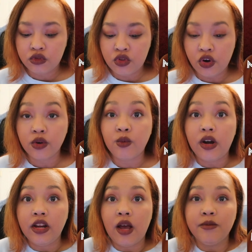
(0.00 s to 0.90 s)
third
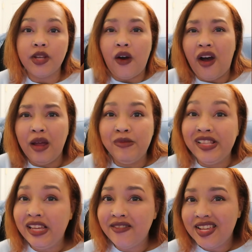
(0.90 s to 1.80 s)
one comes out, I believe,